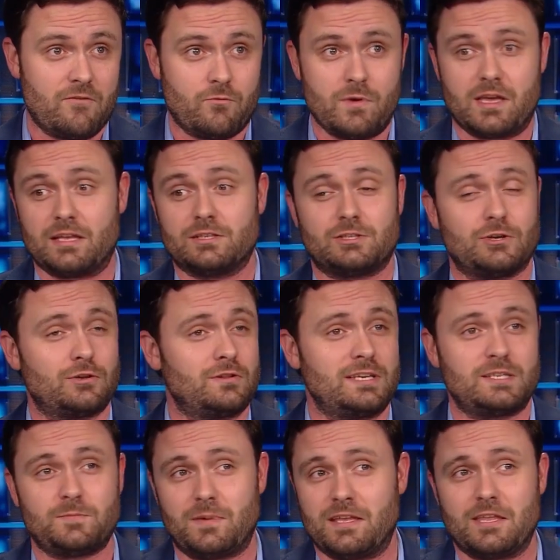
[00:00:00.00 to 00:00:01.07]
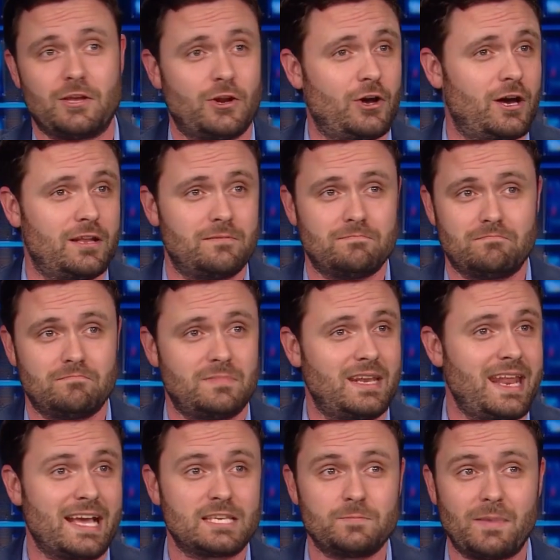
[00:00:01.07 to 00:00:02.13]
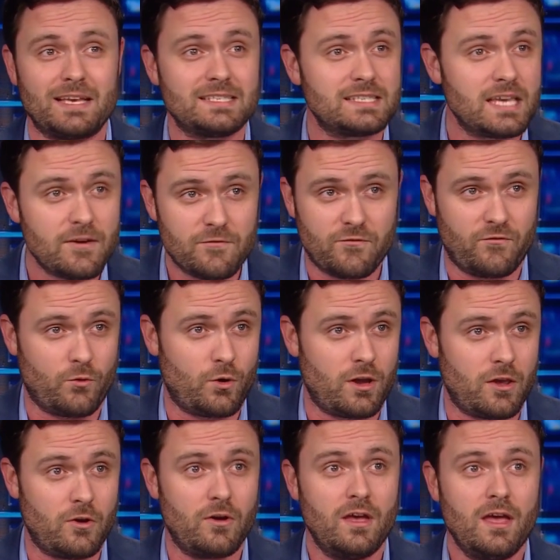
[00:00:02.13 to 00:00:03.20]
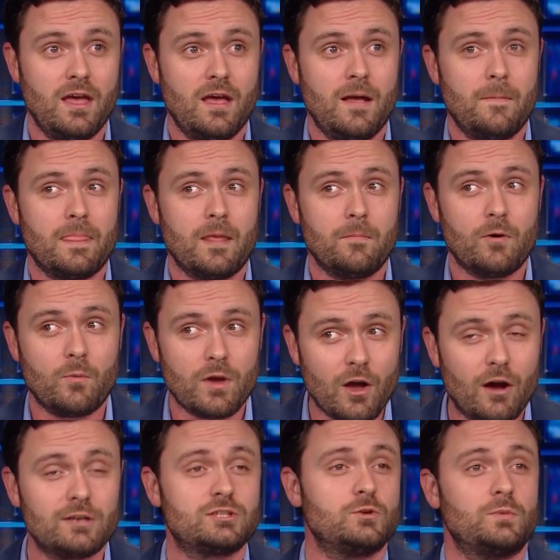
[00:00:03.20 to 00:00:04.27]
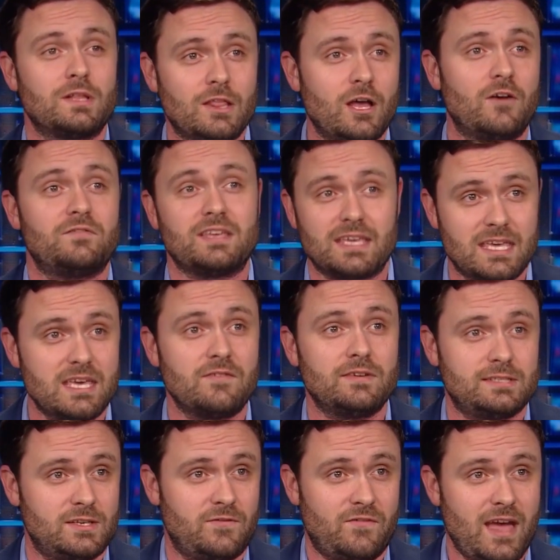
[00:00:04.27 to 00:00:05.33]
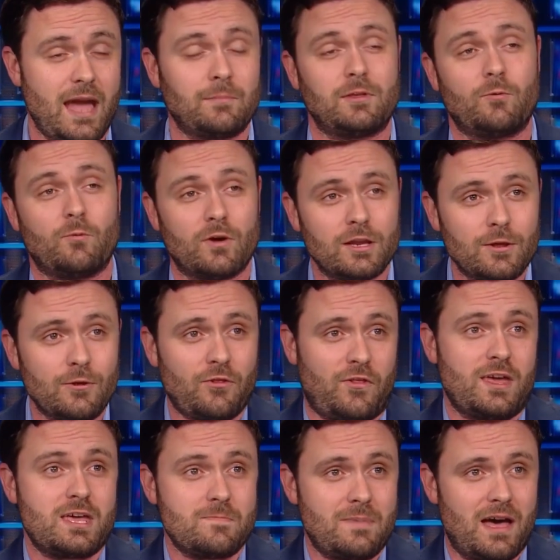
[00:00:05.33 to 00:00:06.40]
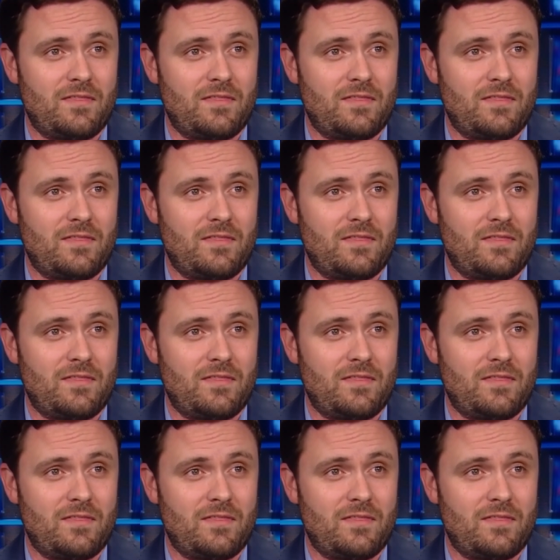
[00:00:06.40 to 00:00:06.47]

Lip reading: We can certainly spend it on the next best gift for you, but we also would love to give as a family. What do you think about